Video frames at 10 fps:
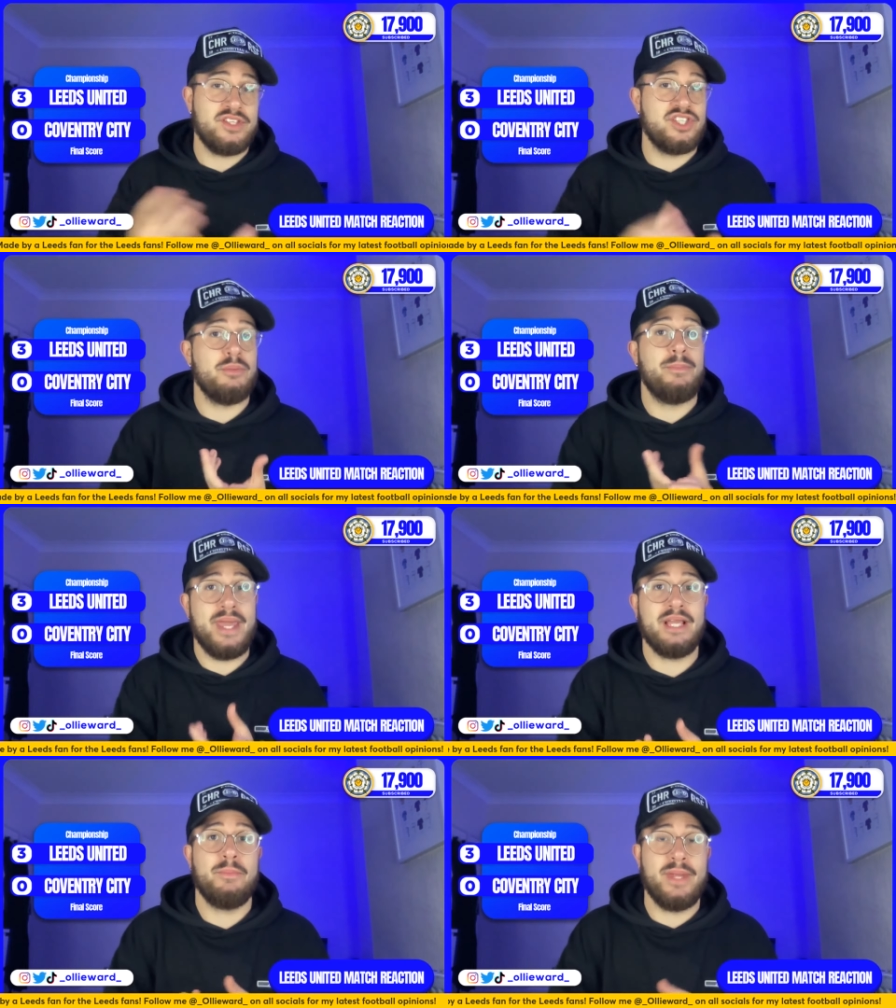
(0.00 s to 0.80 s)
This is a
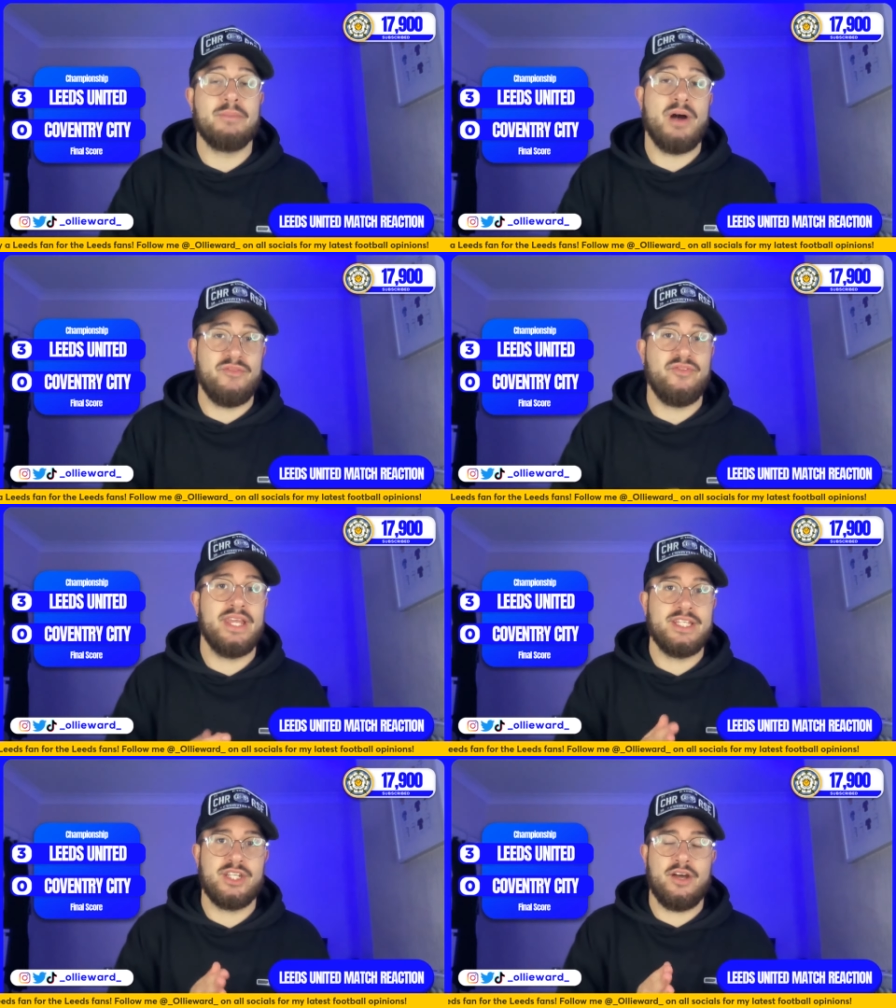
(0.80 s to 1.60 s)
big, big month for
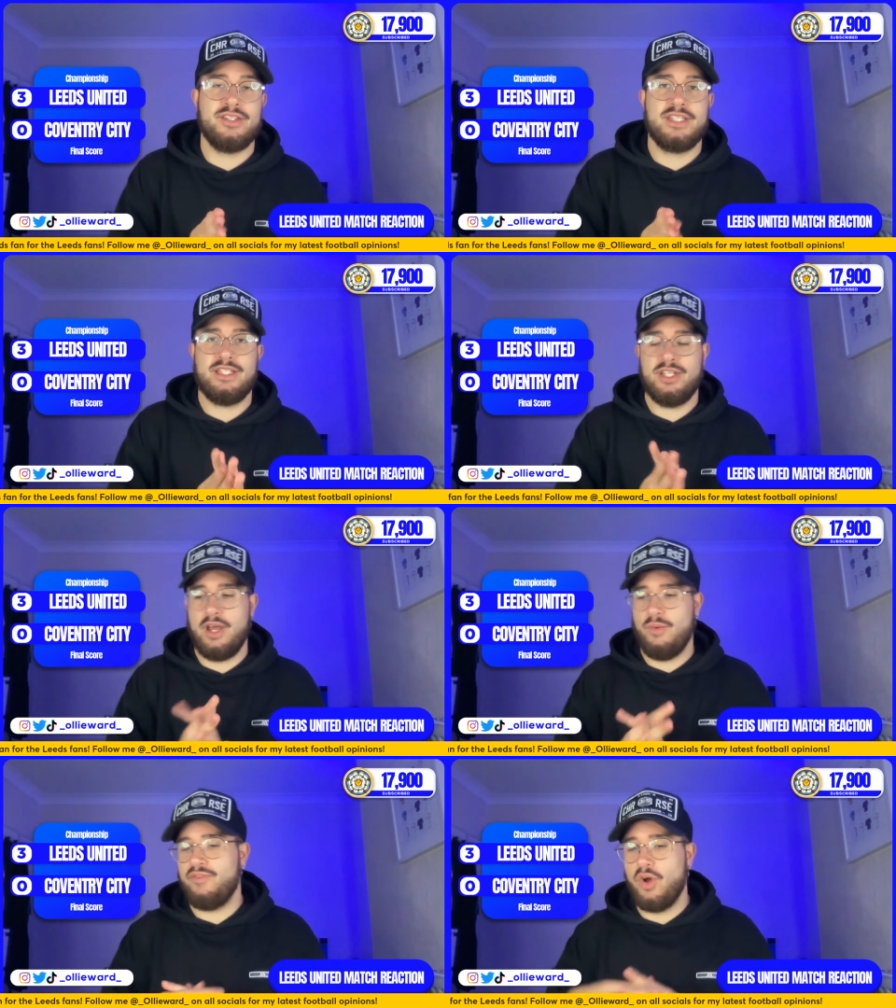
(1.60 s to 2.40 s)
Leeds United. You
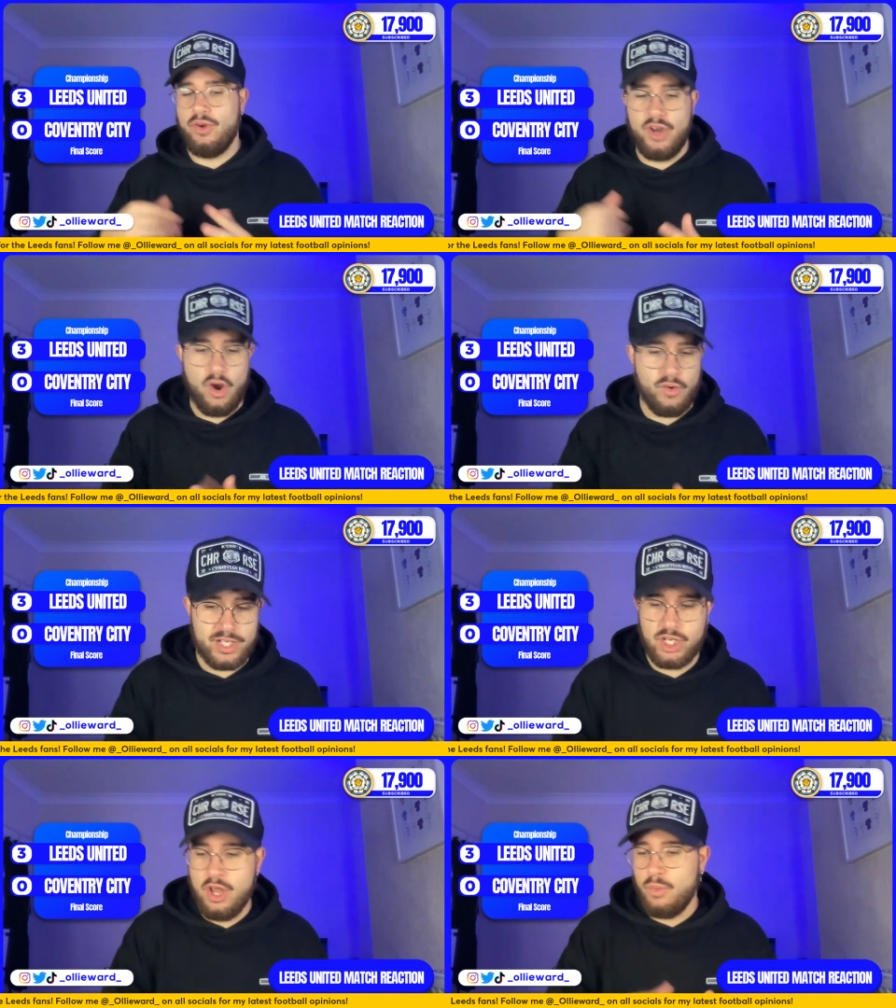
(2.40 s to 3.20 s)
know, we've got
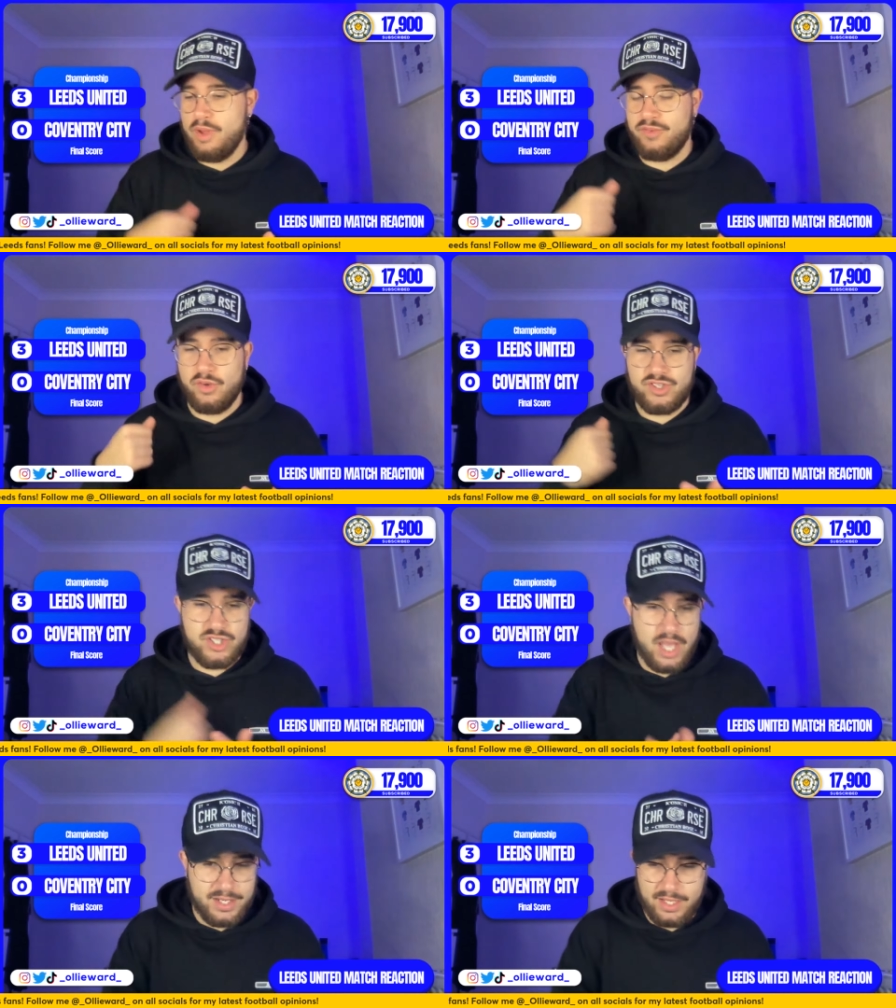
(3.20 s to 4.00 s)
Norwich, we've got
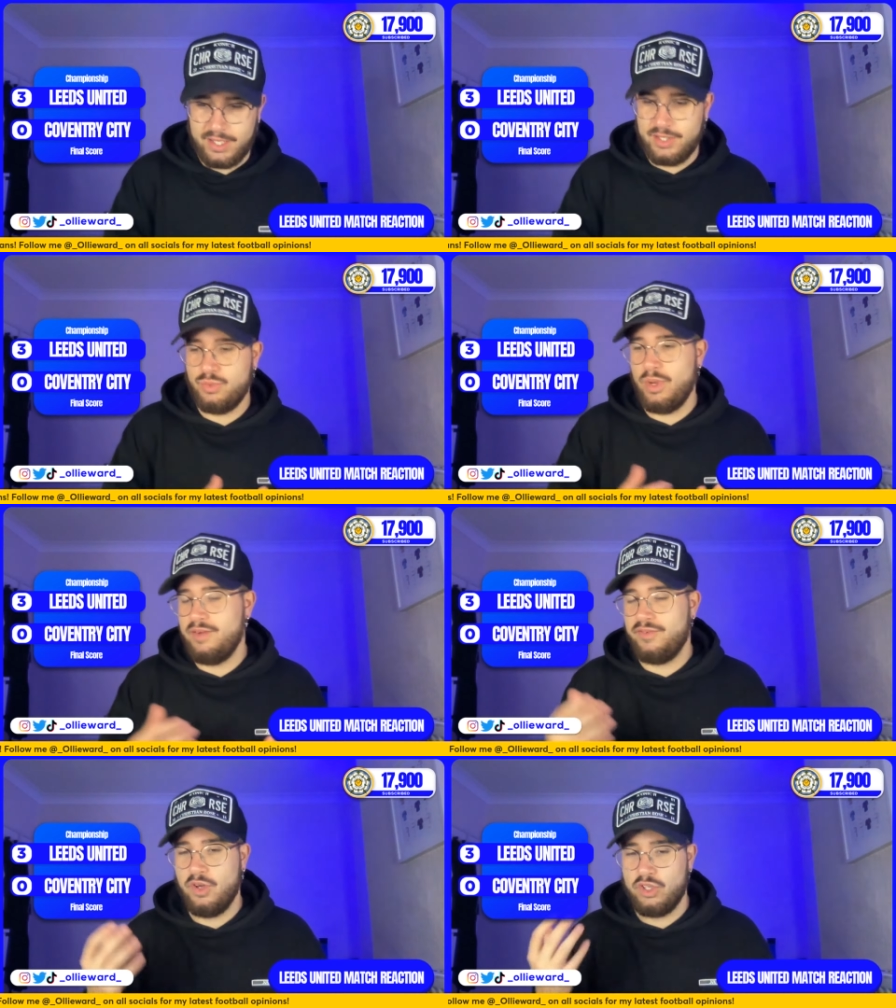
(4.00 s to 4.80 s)
Sunderland,
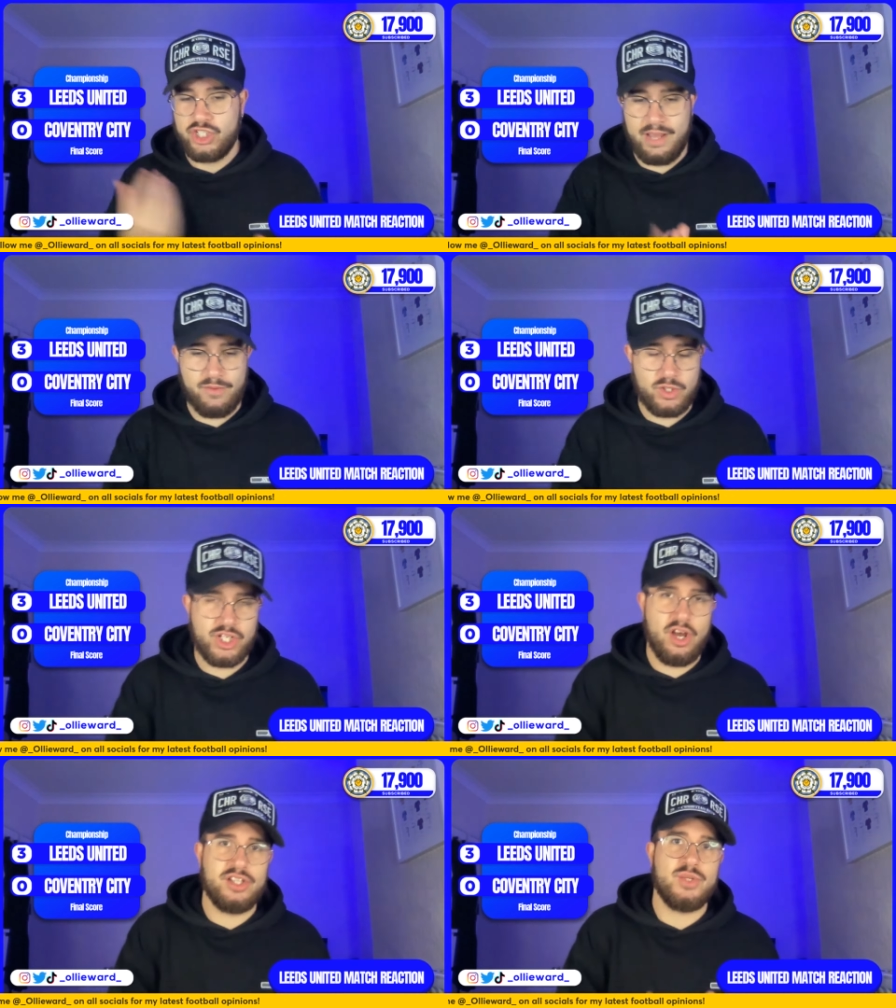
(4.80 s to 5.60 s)
we've got Sheffield
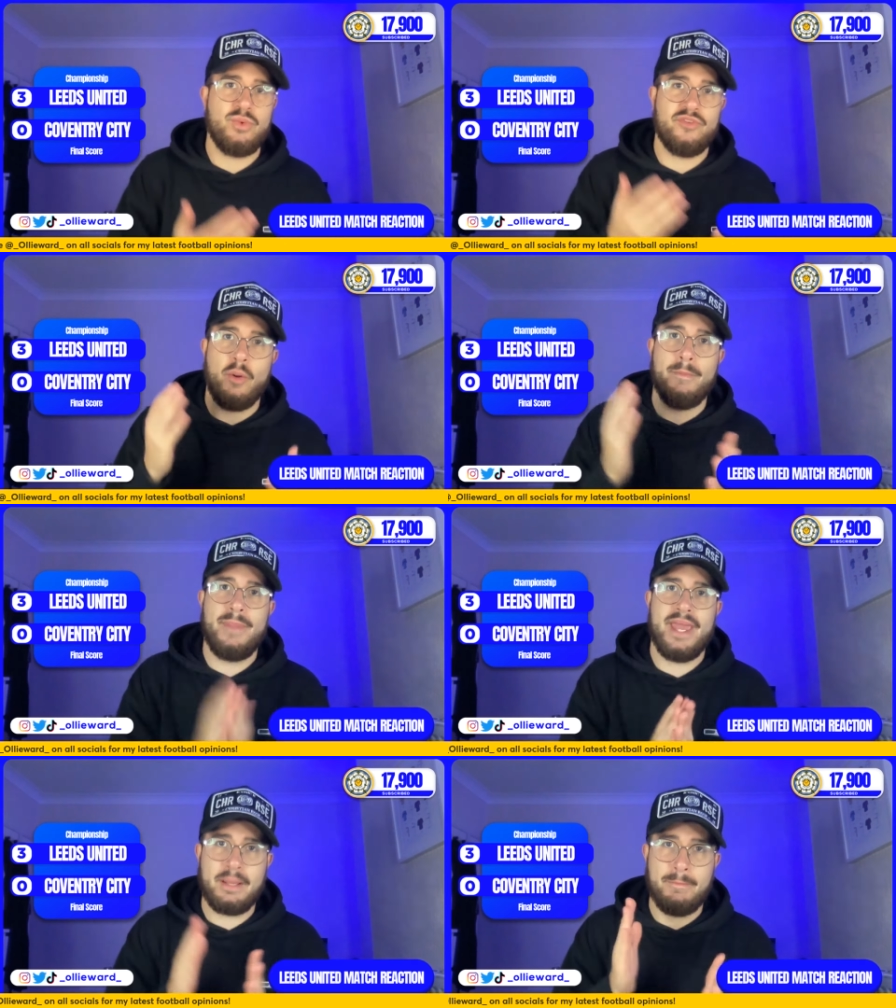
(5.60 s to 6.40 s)
United, we've got
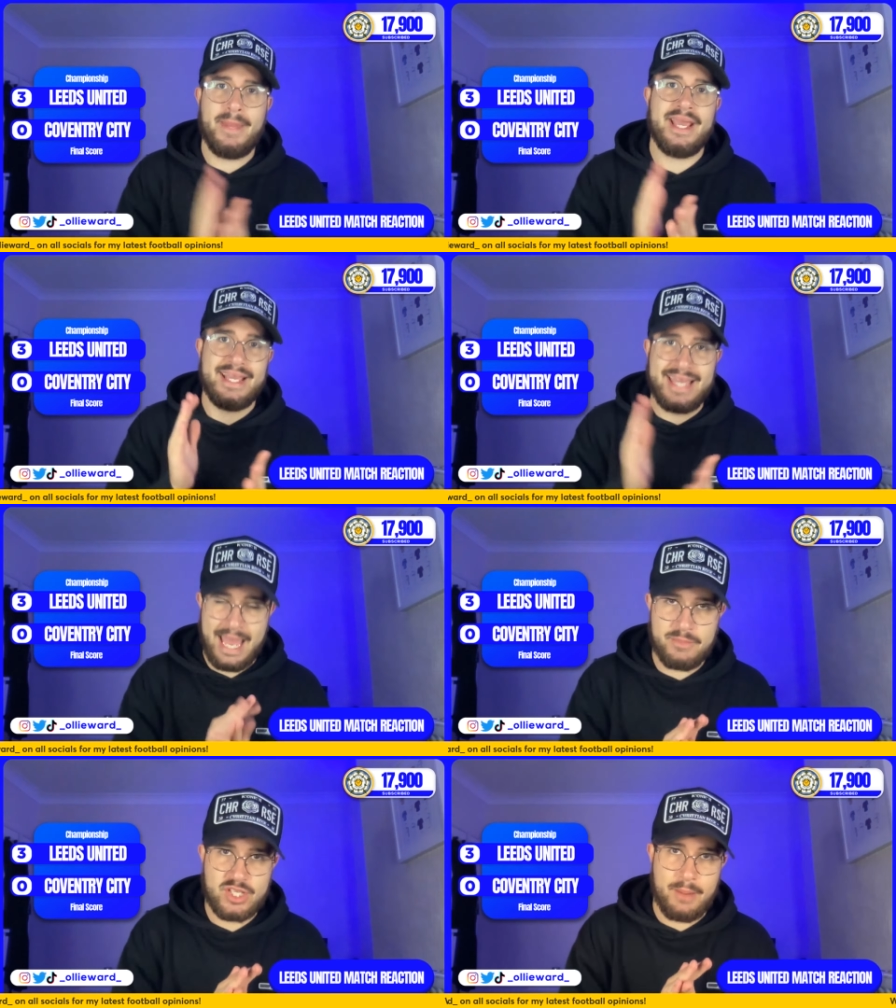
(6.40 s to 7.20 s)
big, big
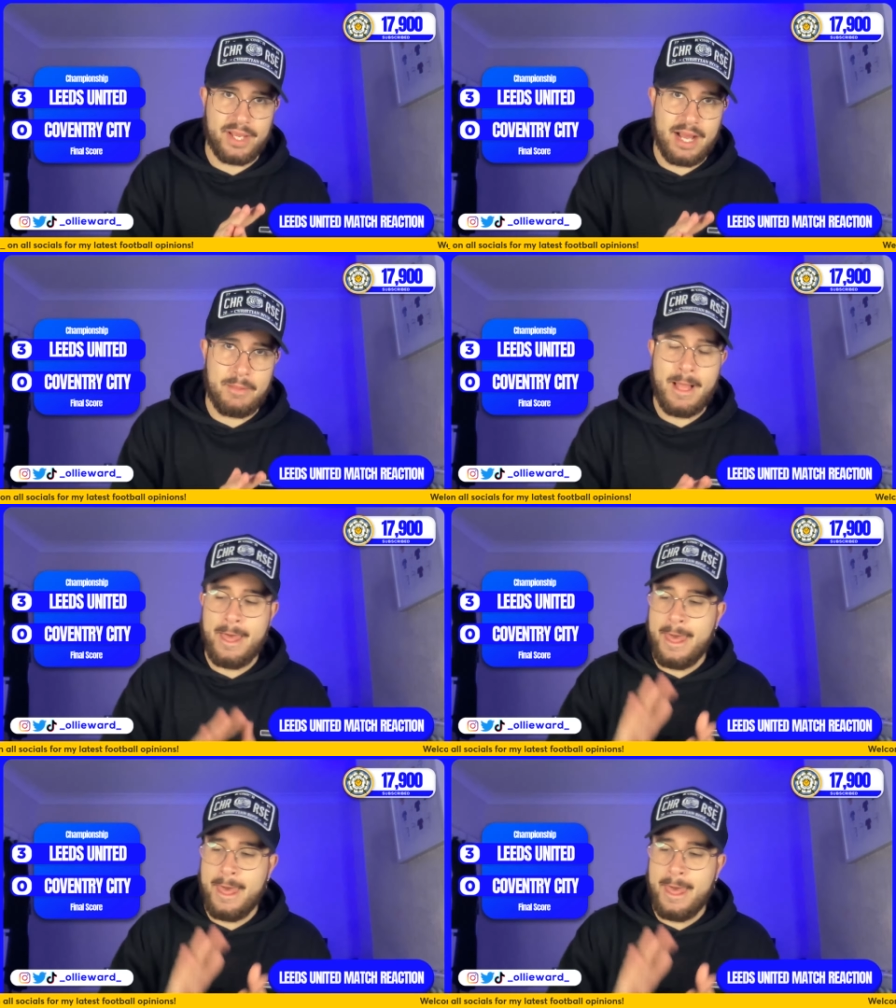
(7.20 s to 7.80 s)
games coming up